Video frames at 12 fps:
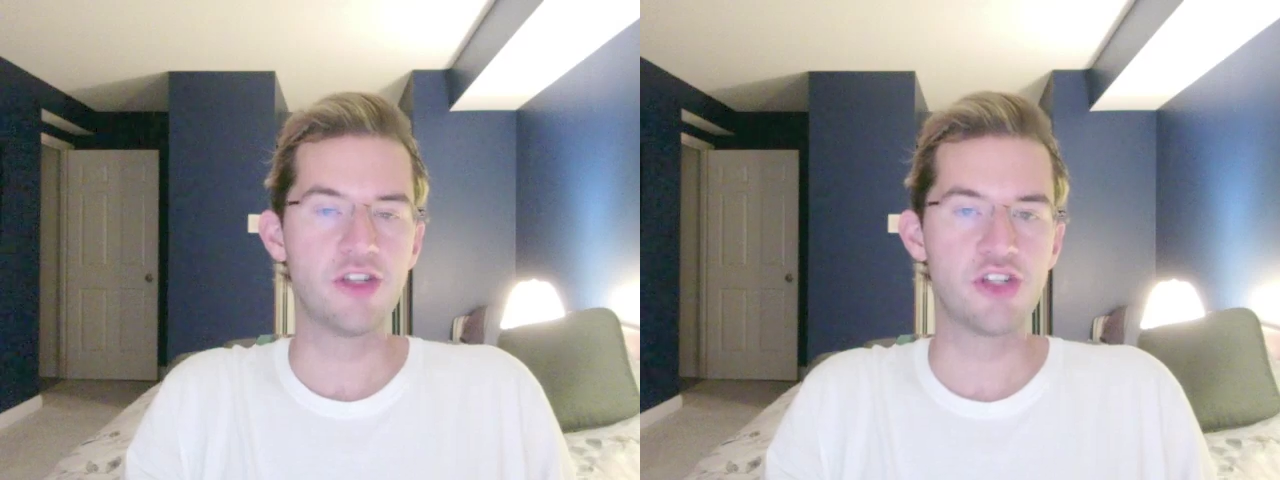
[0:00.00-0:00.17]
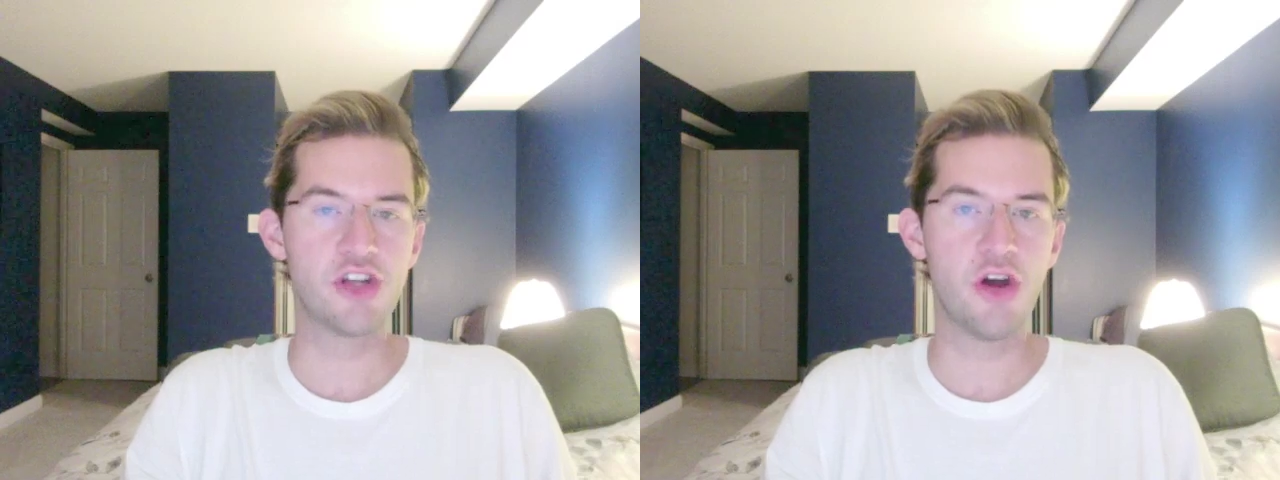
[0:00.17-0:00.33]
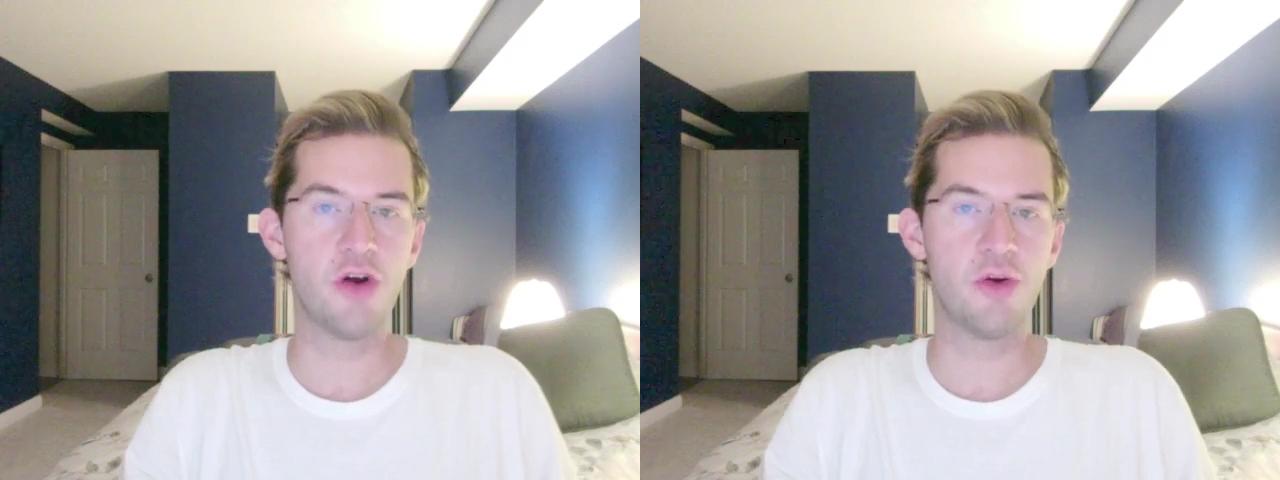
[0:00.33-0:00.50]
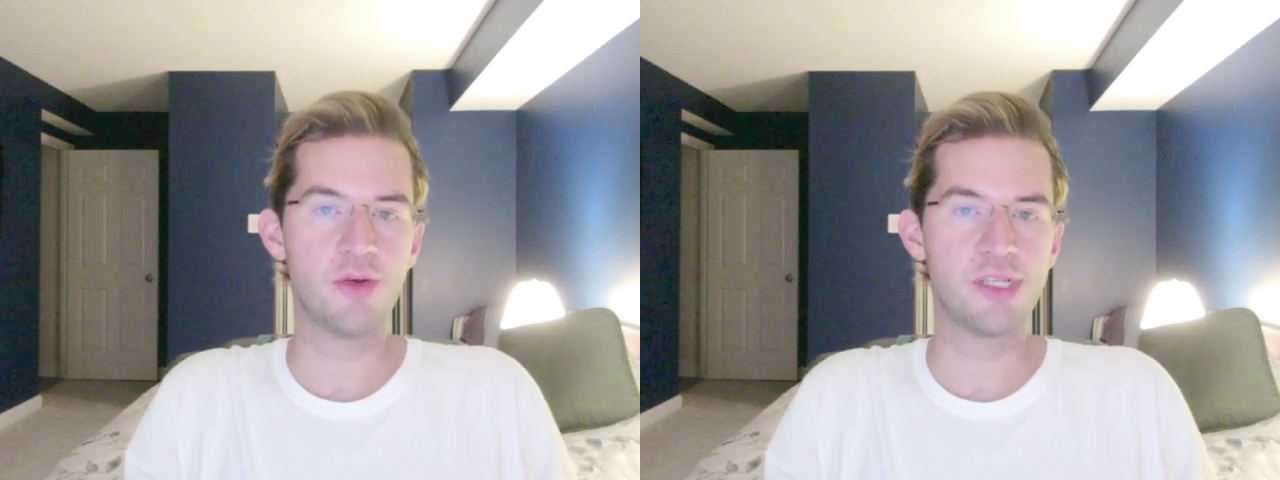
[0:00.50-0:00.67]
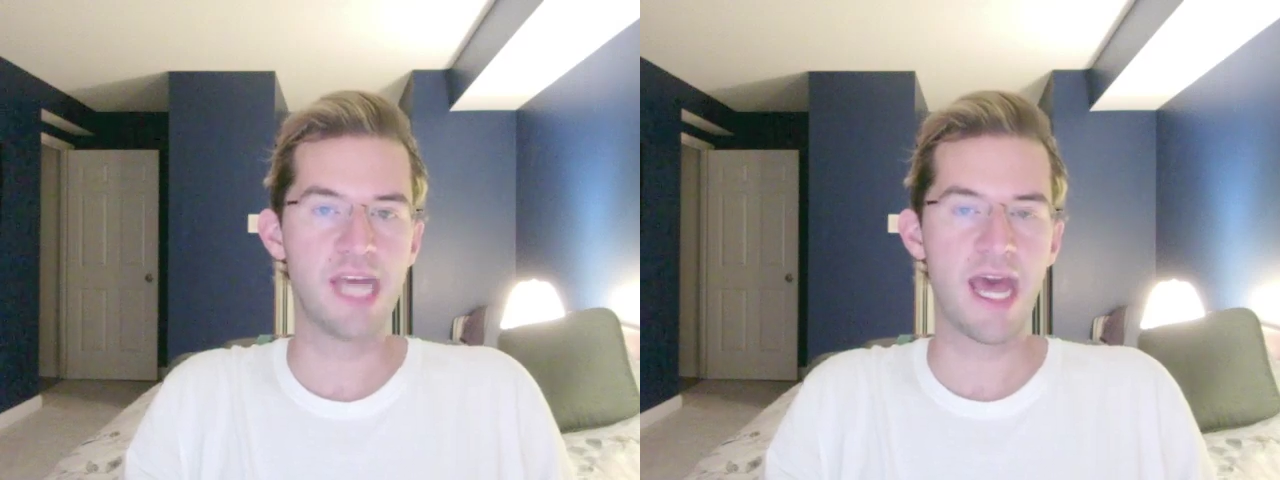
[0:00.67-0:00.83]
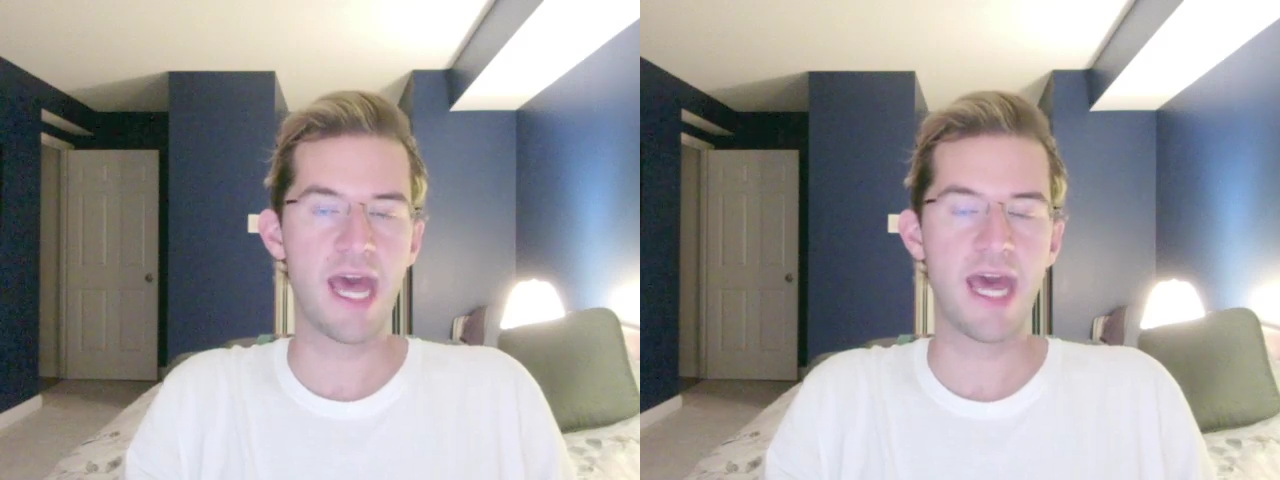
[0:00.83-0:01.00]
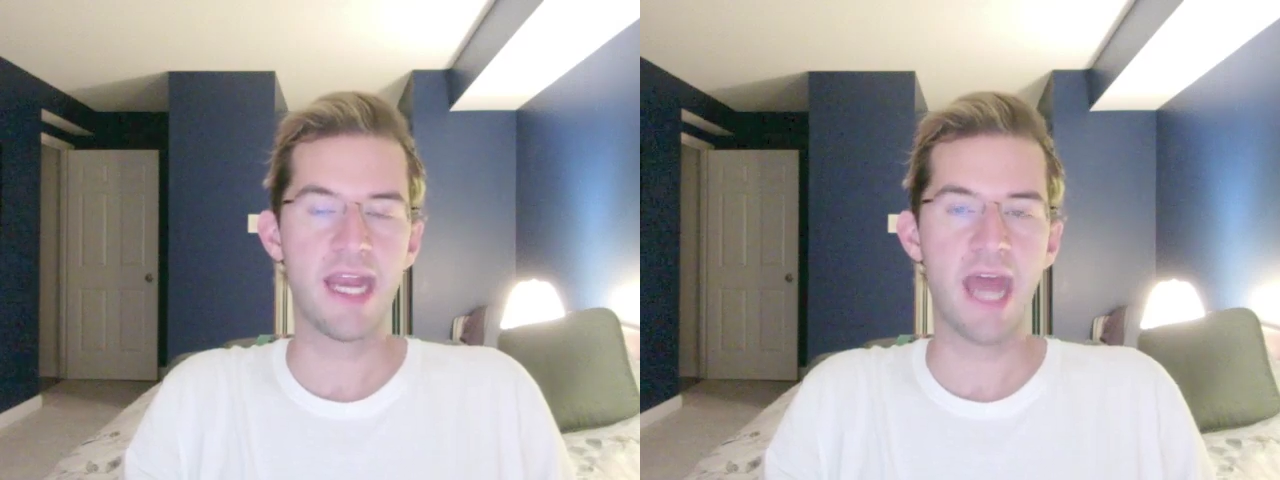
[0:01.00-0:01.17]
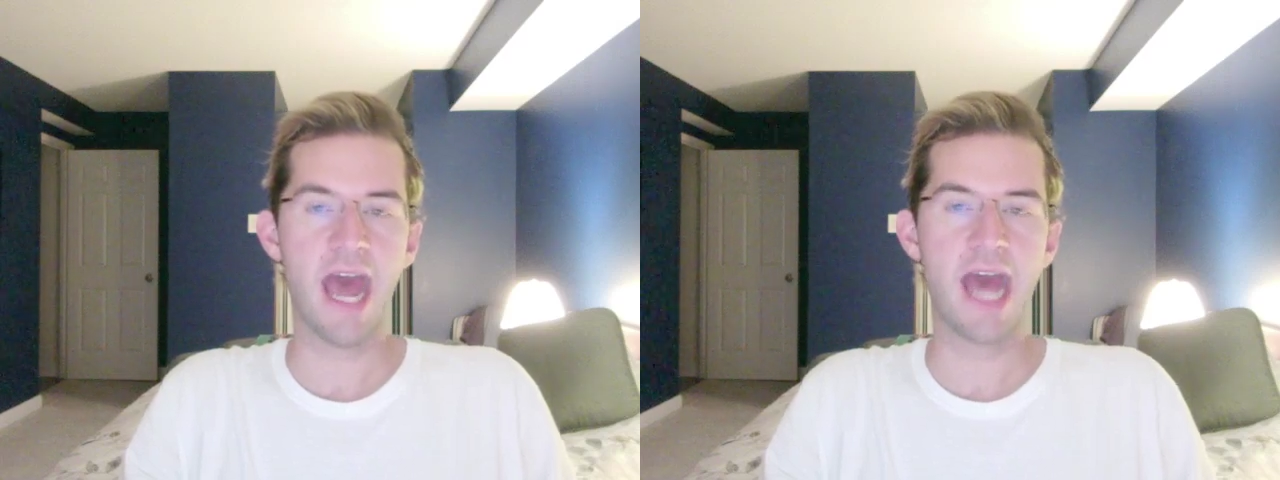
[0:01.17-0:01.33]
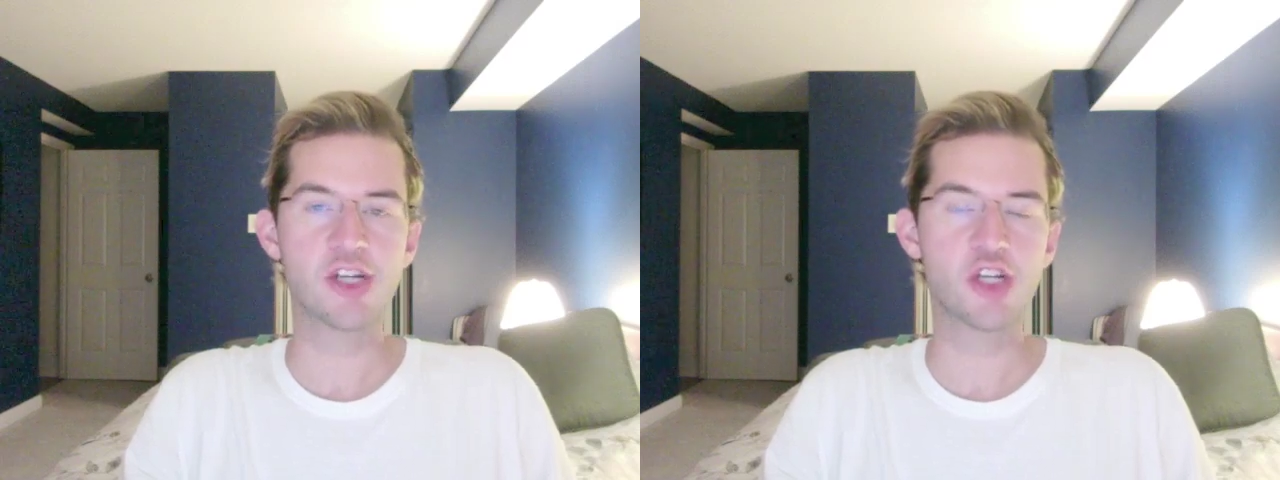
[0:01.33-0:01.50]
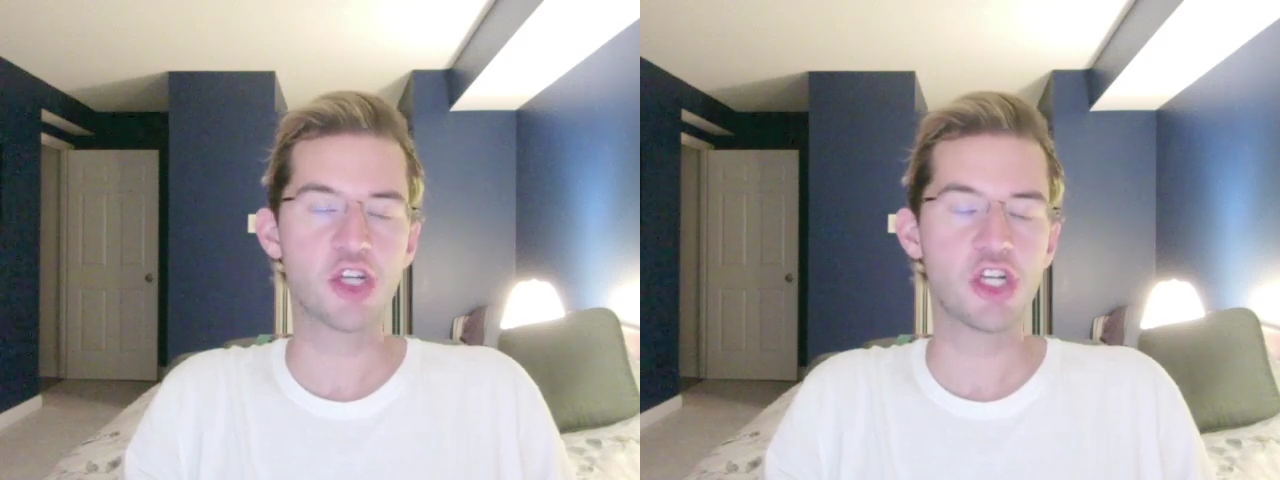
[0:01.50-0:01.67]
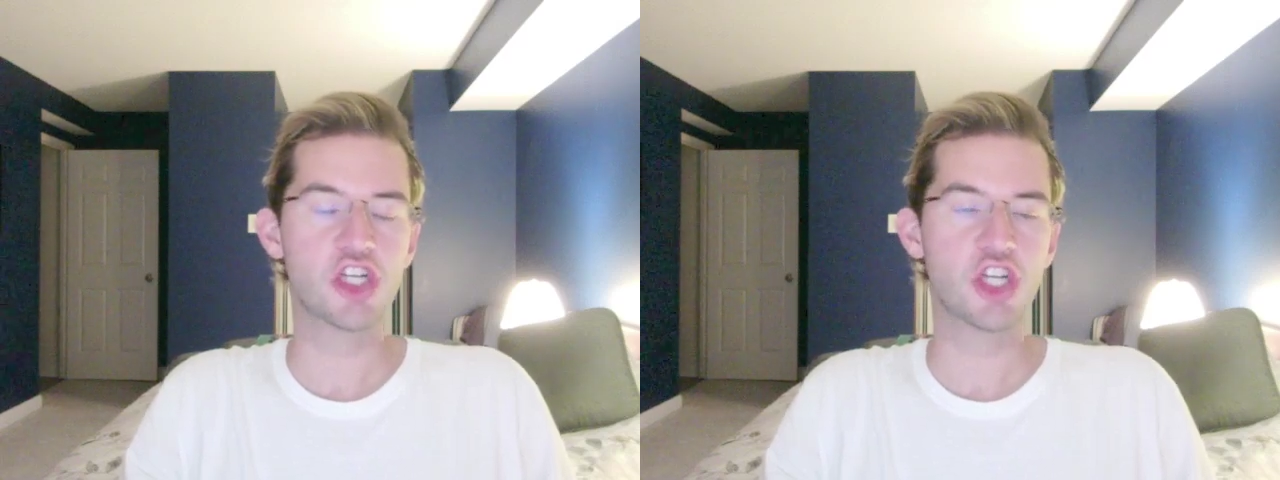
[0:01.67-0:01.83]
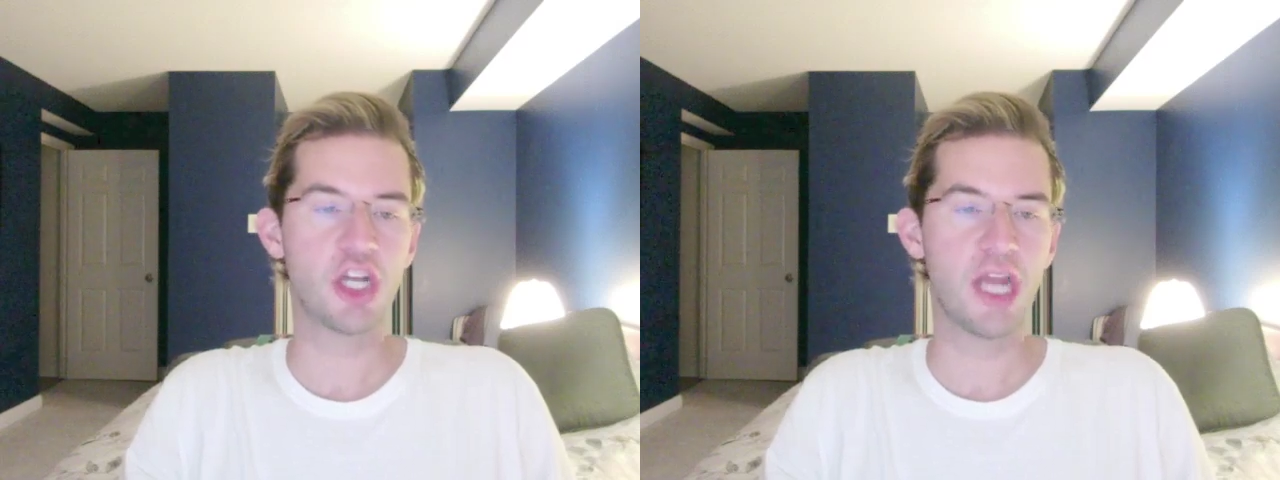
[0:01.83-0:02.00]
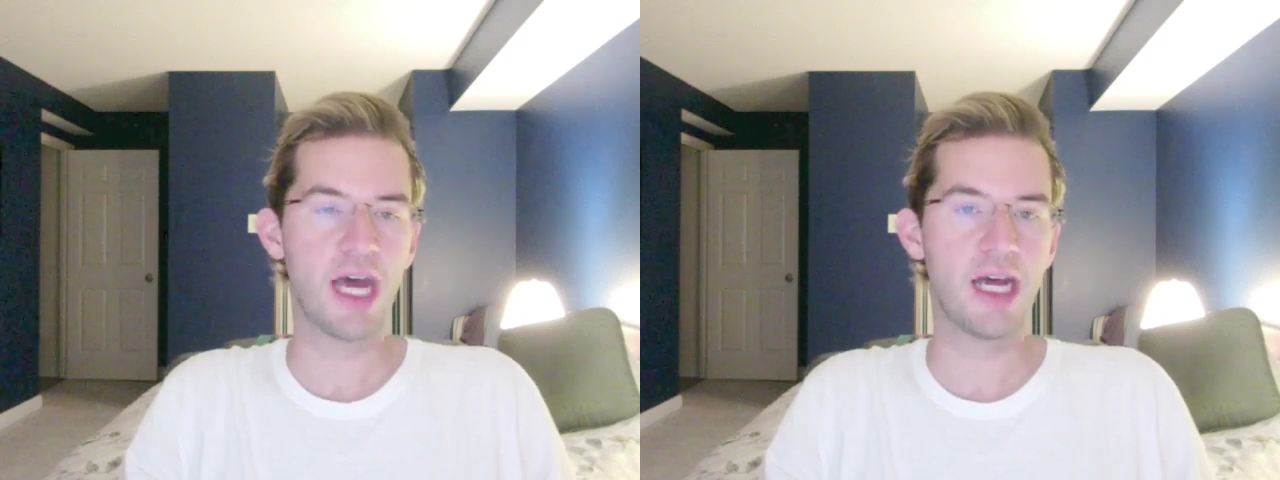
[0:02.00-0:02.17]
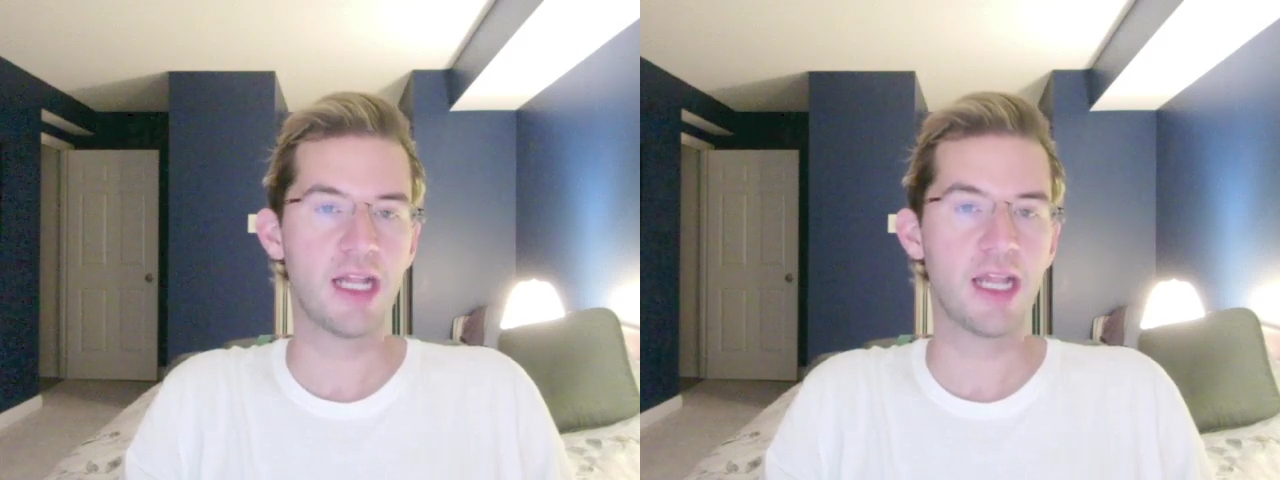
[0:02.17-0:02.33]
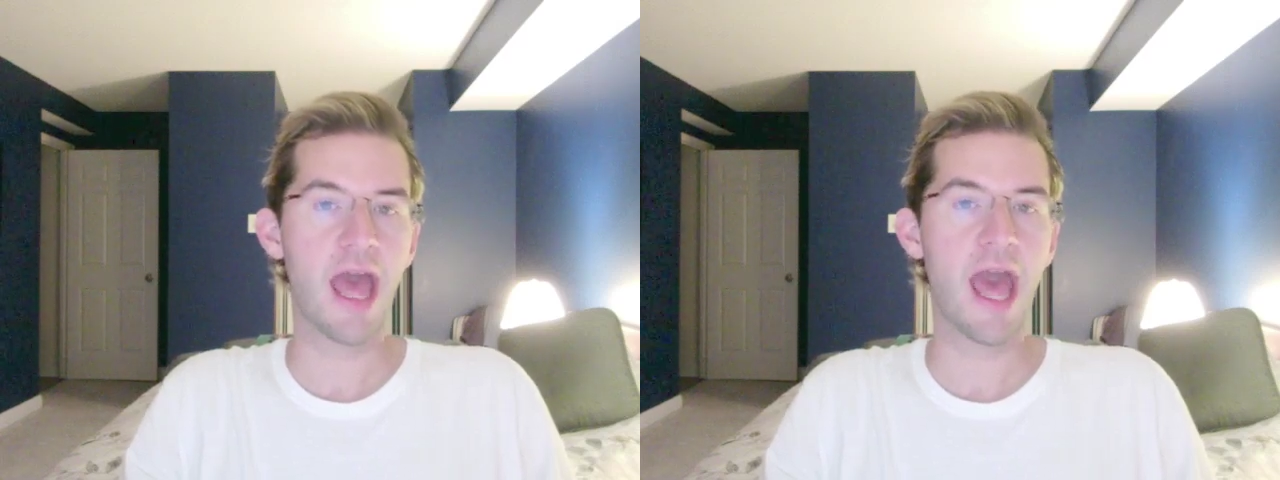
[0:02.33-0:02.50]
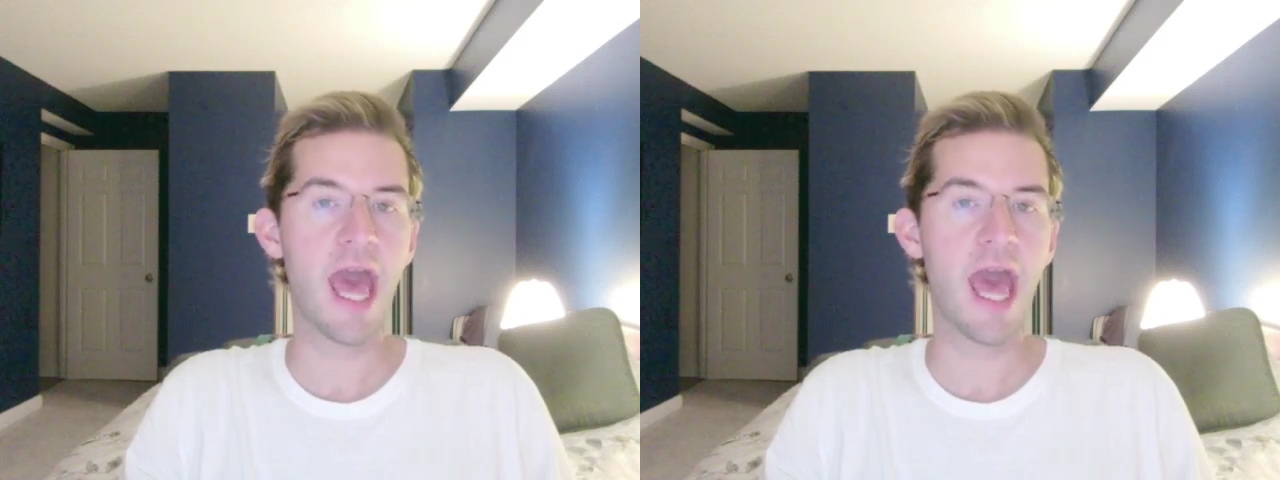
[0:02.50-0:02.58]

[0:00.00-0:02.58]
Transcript: Joe, Dan, Ashley, Chanel,